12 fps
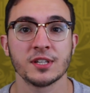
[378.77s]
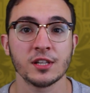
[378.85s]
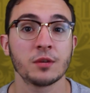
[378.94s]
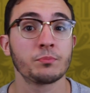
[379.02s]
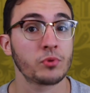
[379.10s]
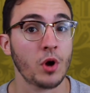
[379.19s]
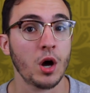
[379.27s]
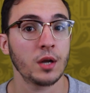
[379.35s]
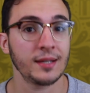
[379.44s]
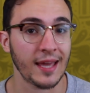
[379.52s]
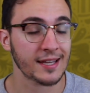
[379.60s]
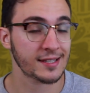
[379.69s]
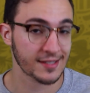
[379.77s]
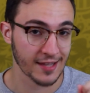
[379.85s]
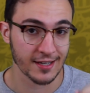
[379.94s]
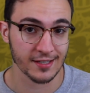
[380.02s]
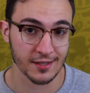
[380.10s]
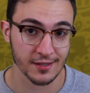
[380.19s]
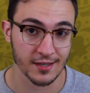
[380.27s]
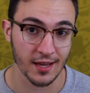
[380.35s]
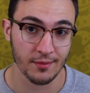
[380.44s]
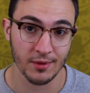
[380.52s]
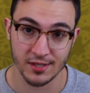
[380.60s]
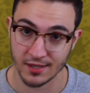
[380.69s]
Dylan Braun, yes, that is his
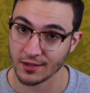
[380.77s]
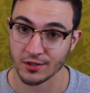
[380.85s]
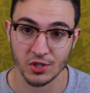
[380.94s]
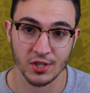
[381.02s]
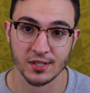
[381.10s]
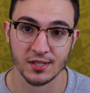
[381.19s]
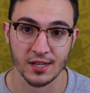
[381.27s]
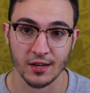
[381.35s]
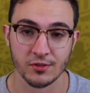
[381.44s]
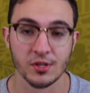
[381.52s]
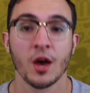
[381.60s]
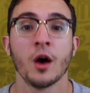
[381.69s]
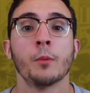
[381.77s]
name, as English as it sounds,